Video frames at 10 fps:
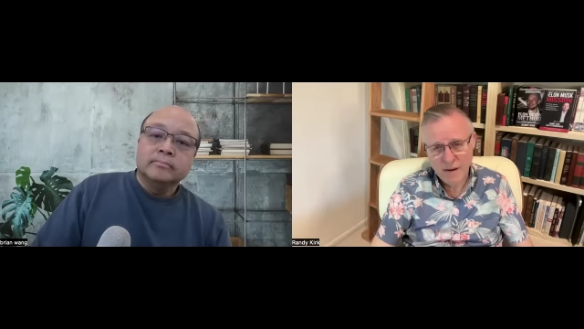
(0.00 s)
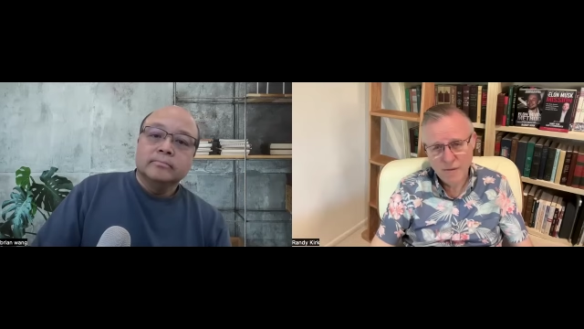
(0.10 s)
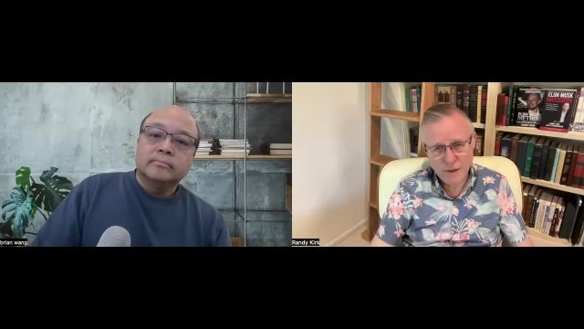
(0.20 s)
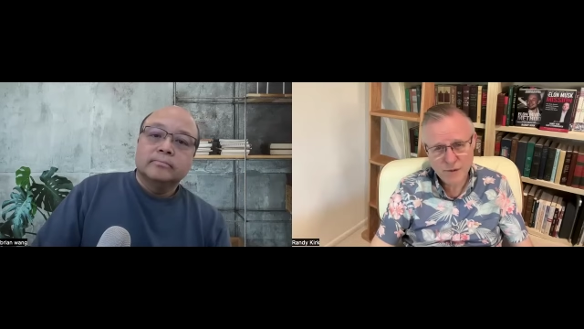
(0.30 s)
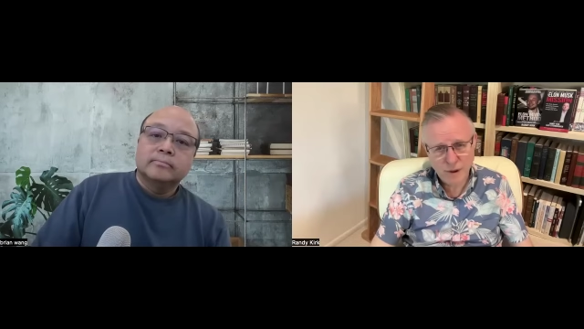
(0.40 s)

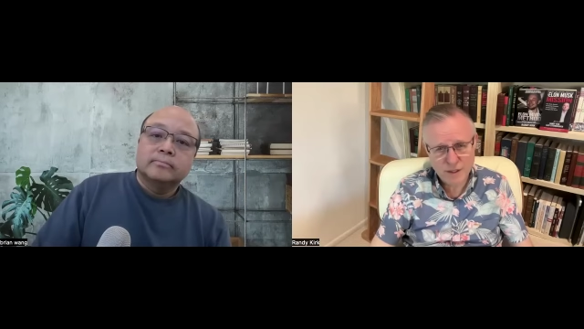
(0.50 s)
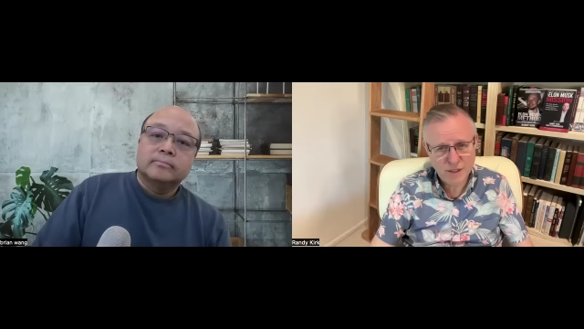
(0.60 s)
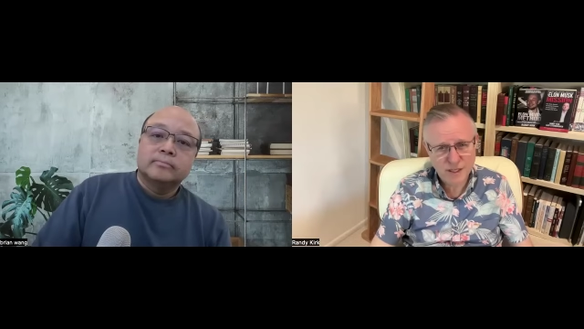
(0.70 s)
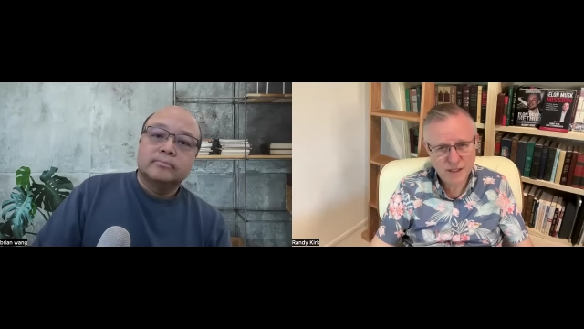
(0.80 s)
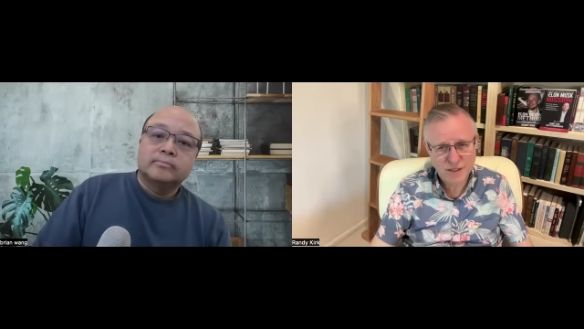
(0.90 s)
Speaker 1: First of all, it's
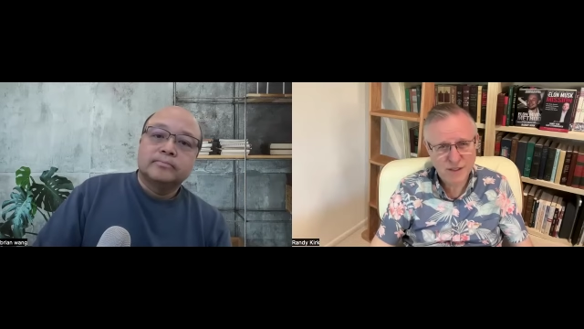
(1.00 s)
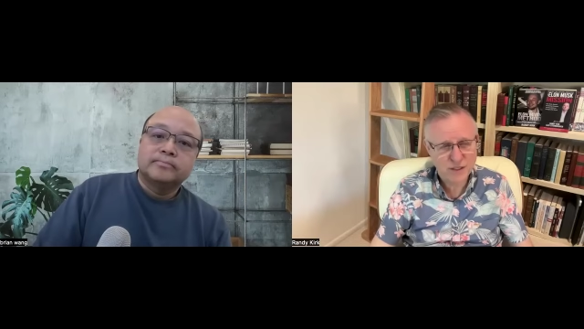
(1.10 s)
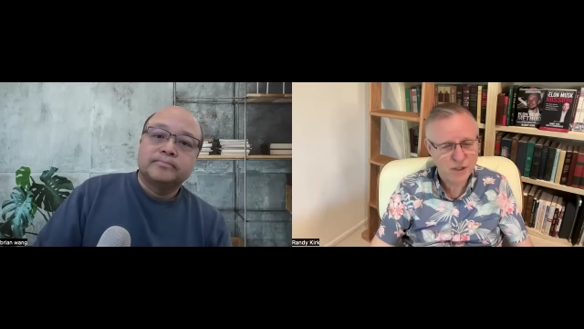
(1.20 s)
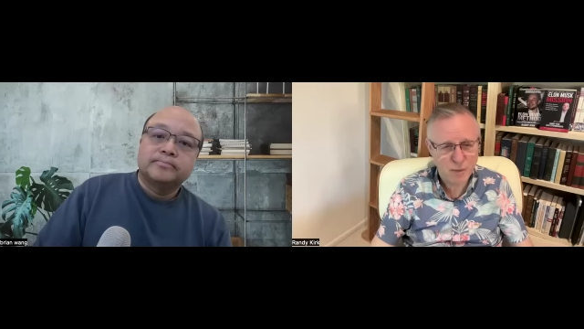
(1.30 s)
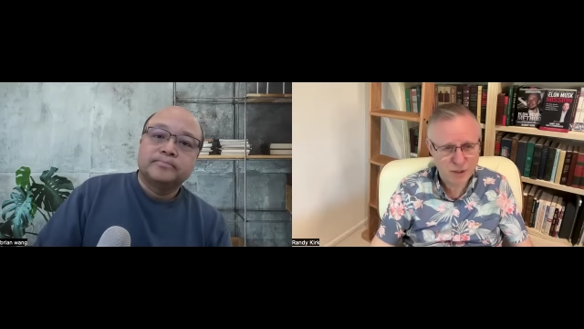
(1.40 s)
it's
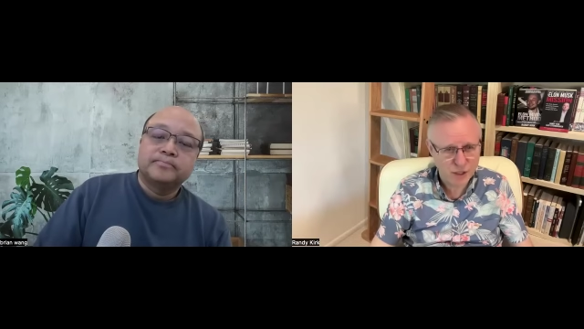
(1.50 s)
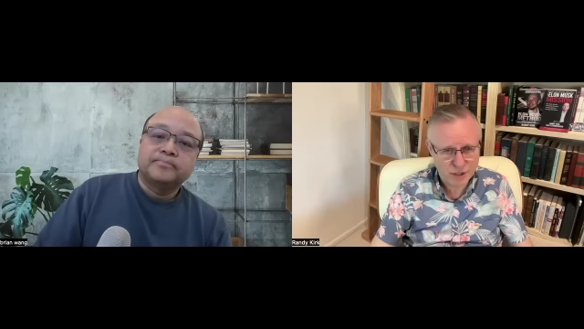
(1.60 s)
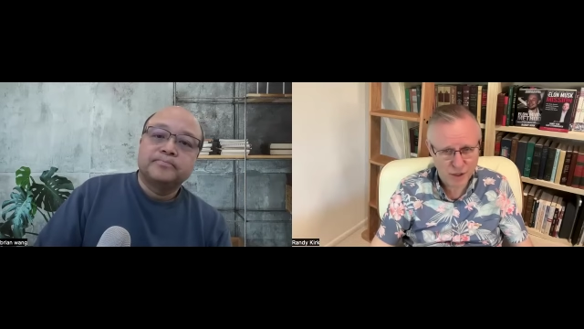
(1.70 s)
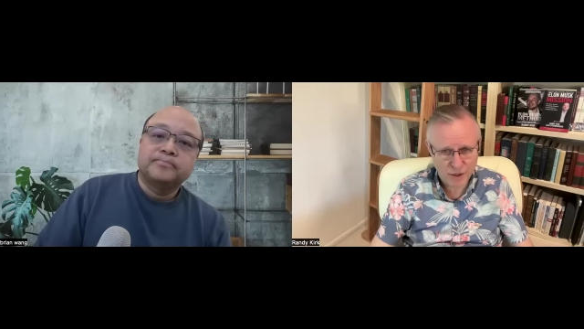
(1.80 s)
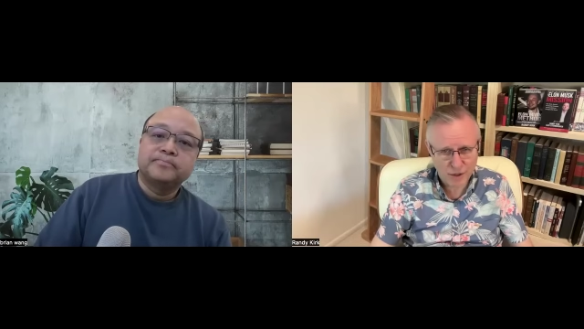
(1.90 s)
so much
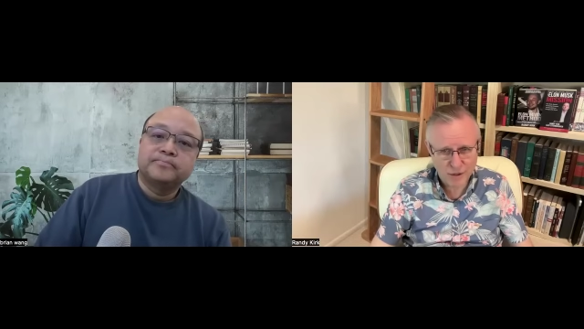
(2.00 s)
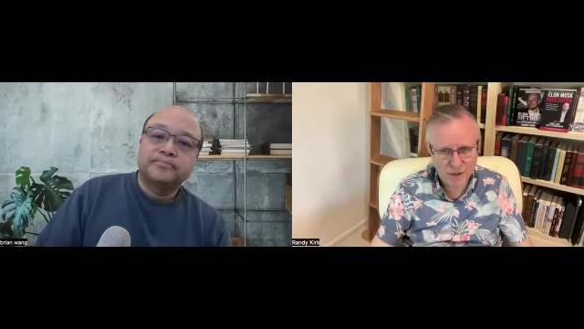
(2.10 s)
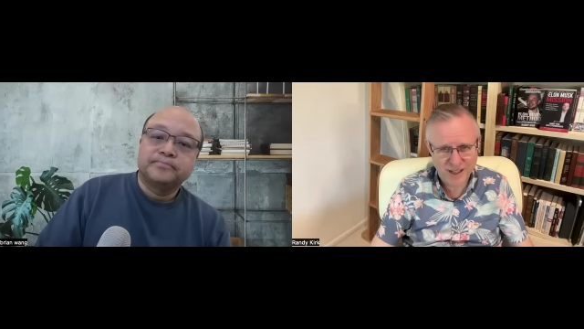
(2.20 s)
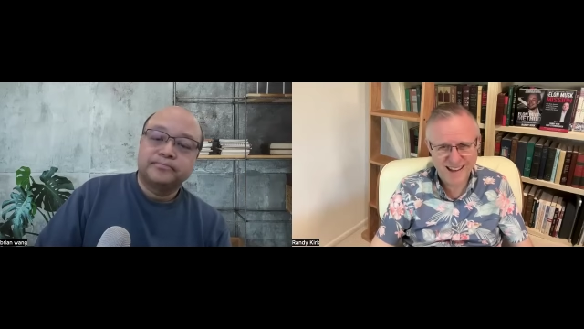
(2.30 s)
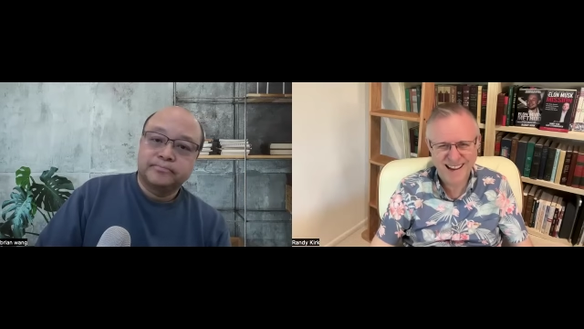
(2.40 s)
easier to use